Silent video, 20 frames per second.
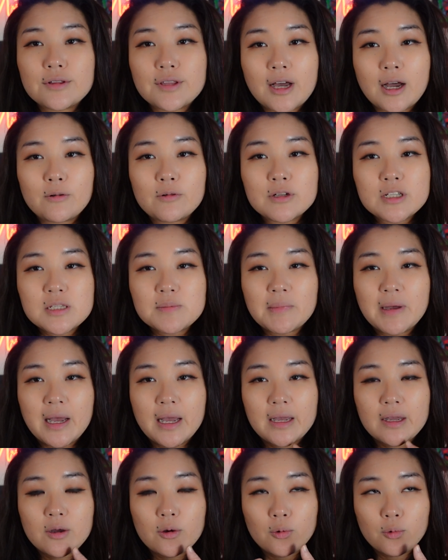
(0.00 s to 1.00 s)
that was
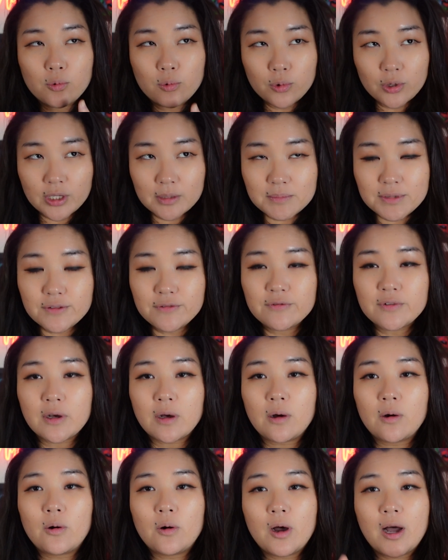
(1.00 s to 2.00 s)
my Willem
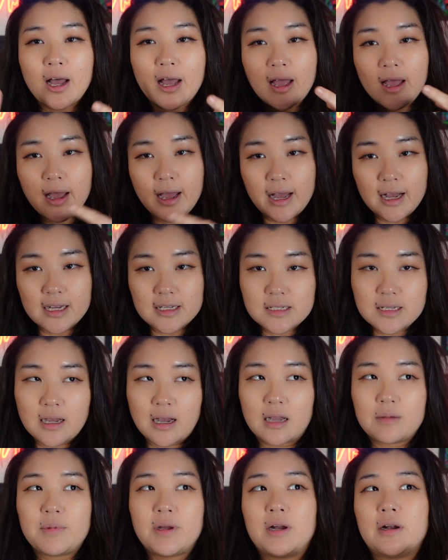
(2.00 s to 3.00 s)
Dafoe as
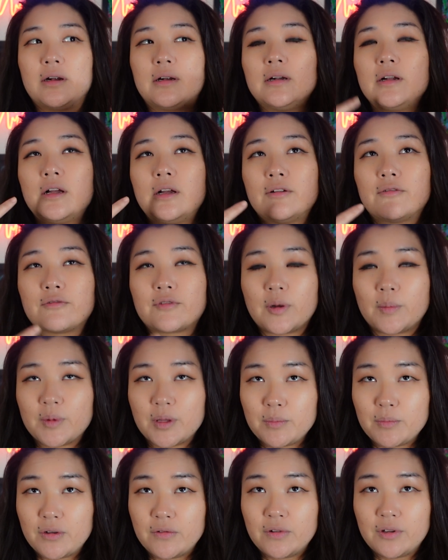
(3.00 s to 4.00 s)
Heimer from
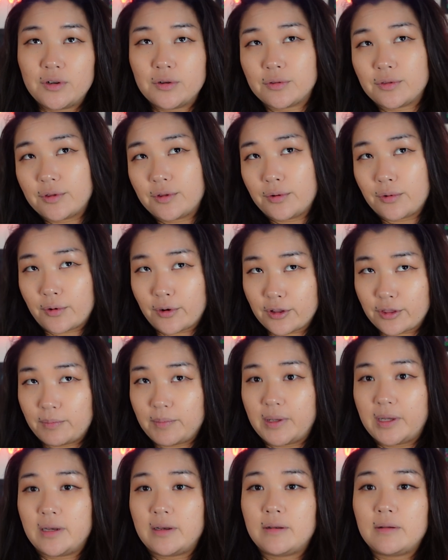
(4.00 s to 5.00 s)
the movie The
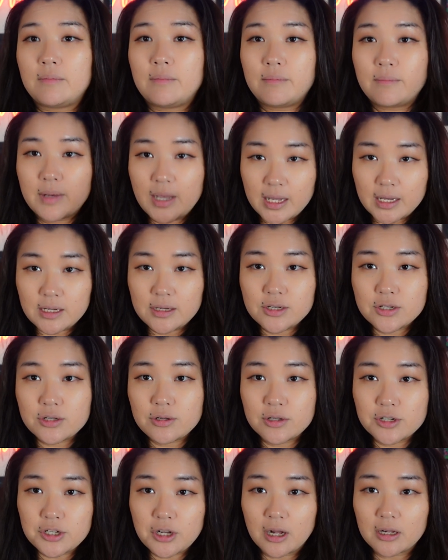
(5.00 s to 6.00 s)
Northman, made
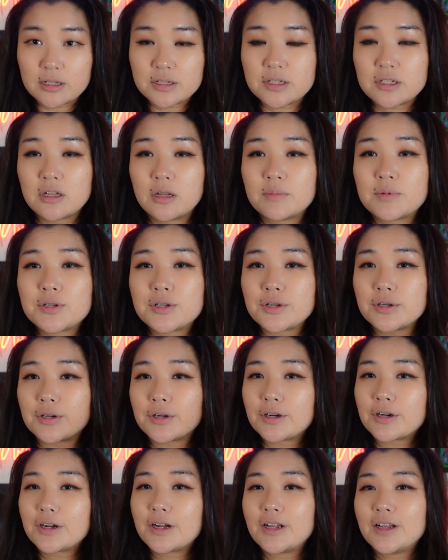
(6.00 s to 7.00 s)
into a chocolate
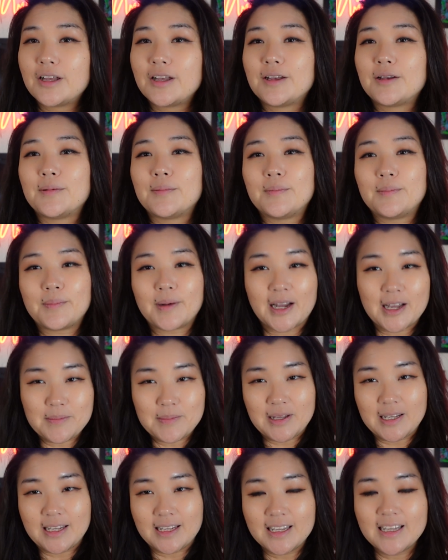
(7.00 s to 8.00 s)
sculpture by
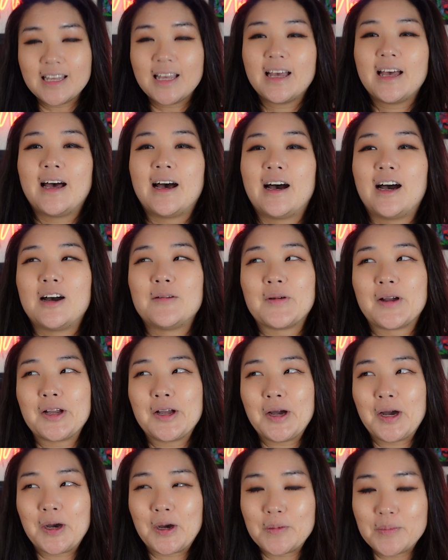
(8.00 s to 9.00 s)
me. I
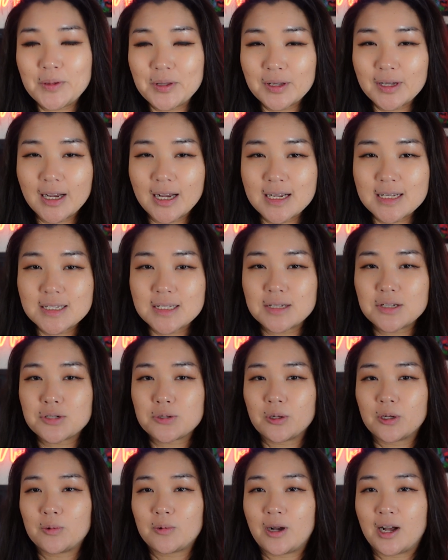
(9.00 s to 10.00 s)
hope you guys
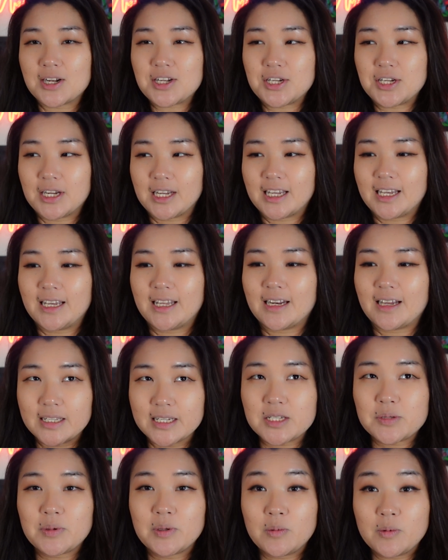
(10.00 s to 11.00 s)
enjoyed watching it.
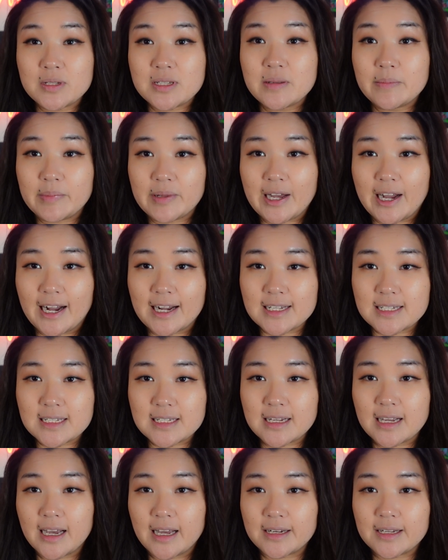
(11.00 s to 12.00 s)
This one was a
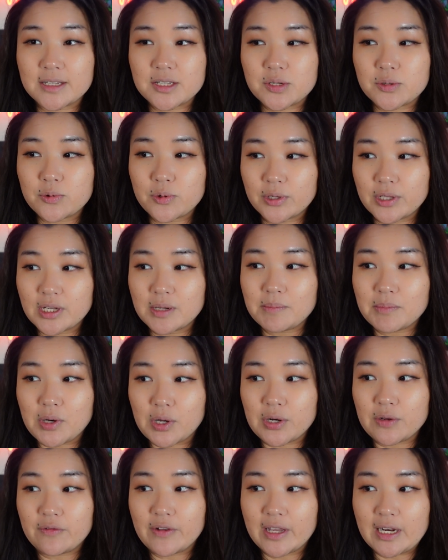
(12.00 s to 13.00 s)
blast, and it's really
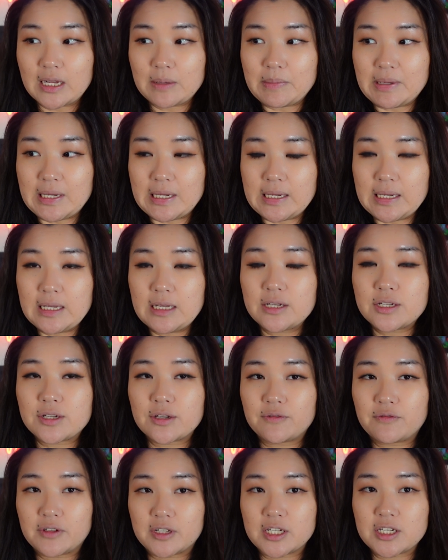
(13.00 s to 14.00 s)
motivating me
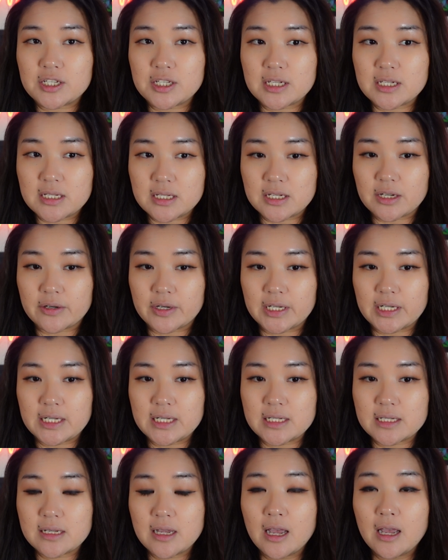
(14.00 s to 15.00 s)
to finish these
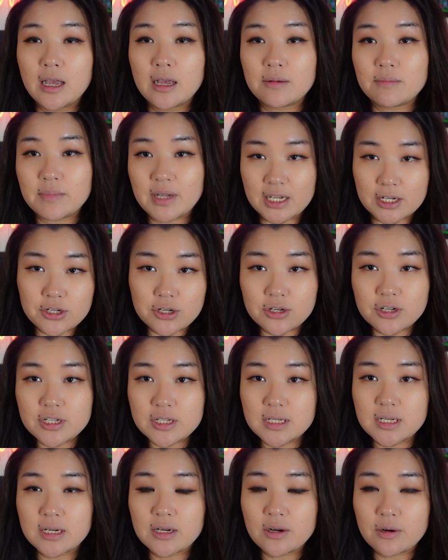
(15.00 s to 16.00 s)
series. Make sure to
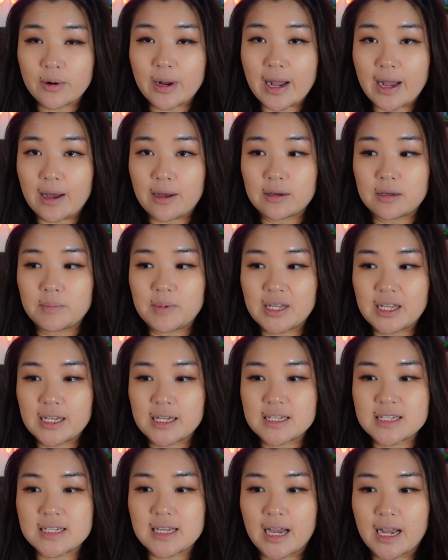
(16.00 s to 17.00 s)
stick around
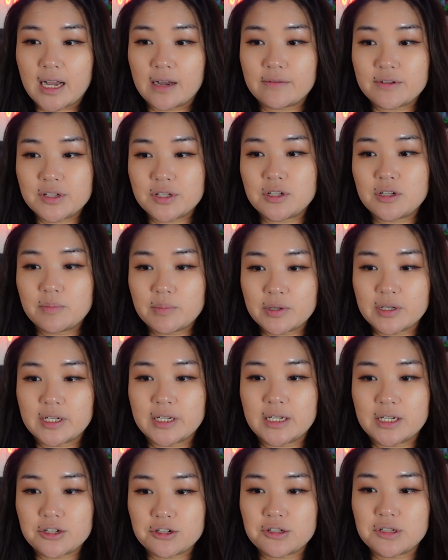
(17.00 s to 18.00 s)
because I have two pretty
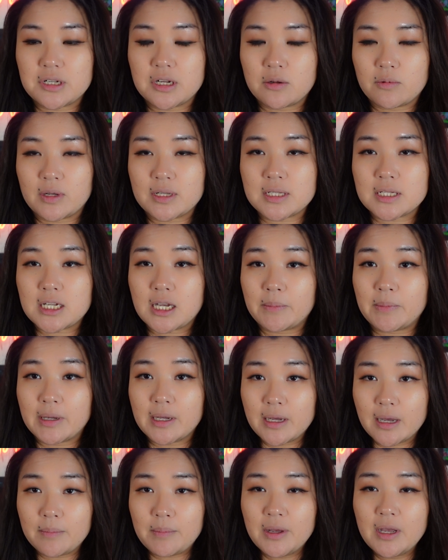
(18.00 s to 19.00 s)
interesting ones
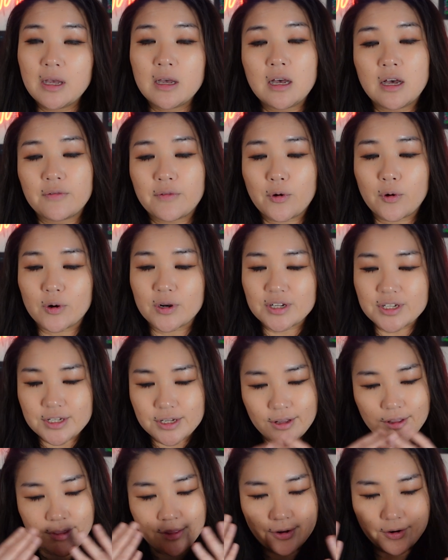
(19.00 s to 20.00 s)
coming up. Of
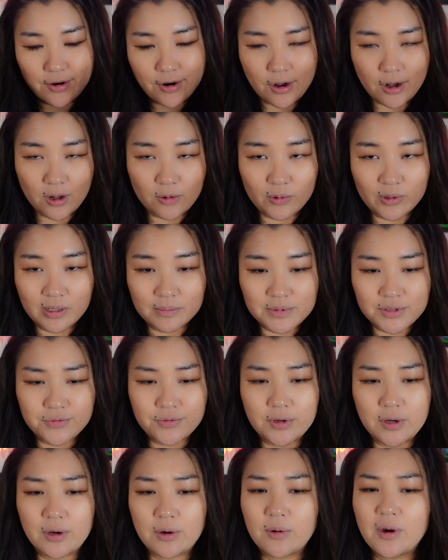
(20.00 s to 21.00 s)
course, they're all Willem
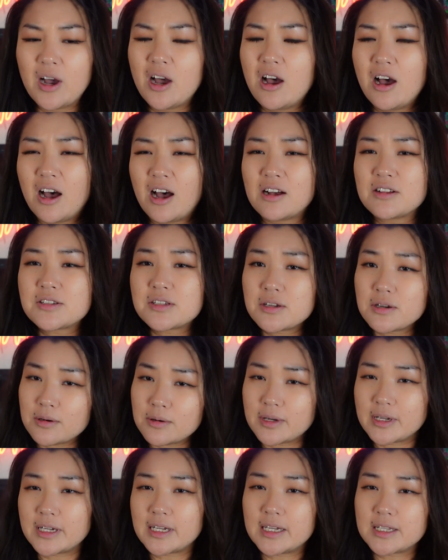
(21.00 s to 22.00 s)
Dafoe.
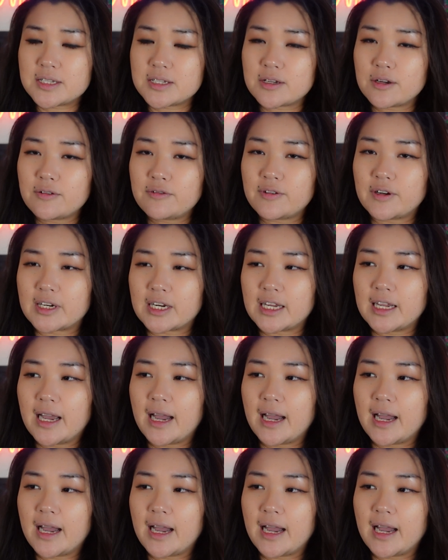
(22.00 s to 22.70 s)
Also, it's so funny